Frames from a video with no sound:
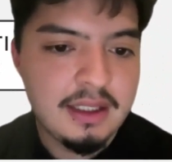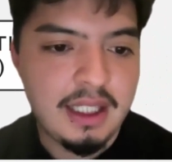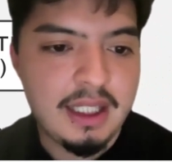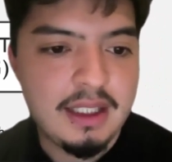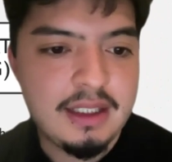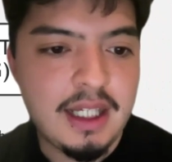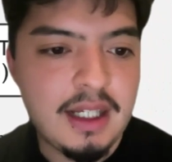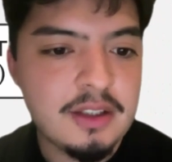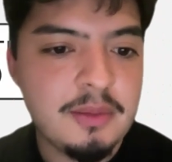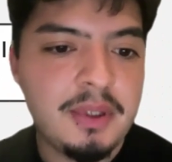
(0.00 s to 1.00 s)
And
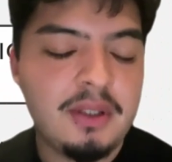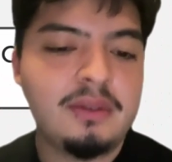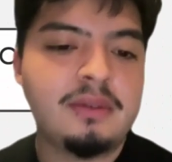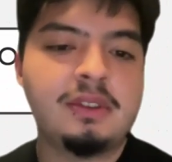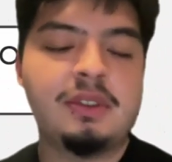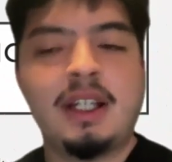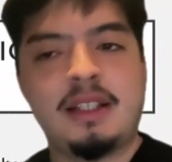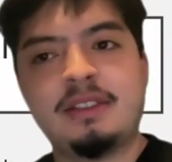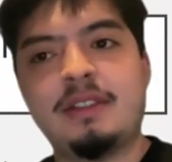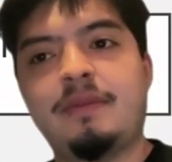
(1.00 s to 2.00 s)
Al Capone, you
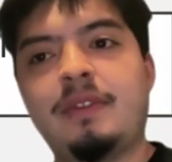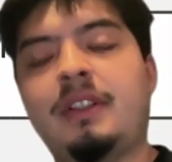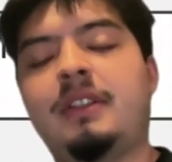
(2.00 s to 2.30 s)
asked if